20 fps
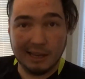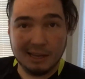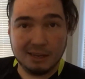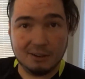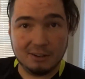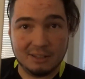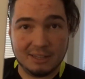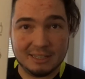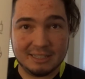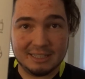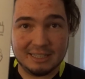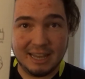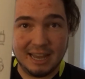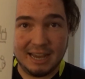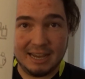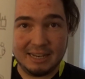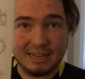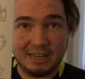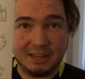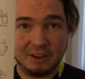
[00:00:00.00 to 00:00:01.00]
and on the
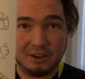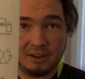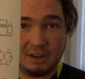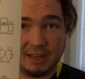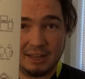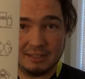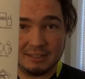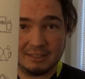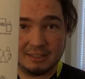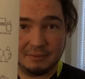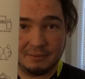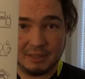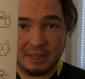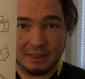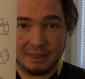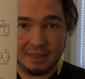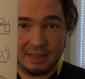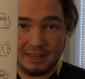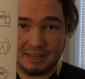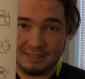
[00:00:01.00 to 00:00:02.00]
side here it has some of the
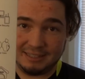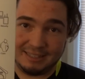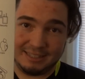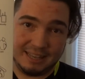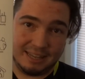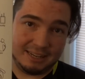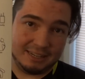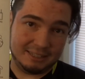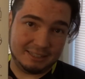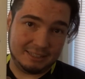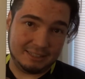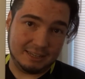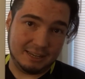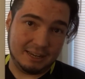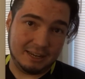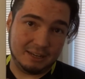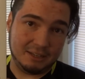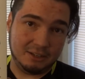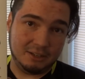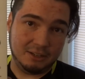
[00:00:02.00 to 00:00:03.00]
things that it's
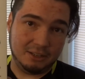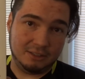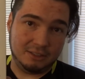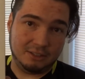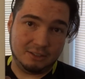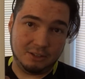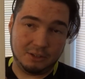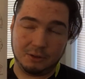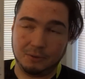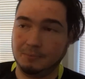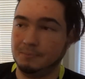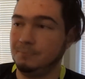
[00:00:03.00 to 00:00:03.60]
good to do.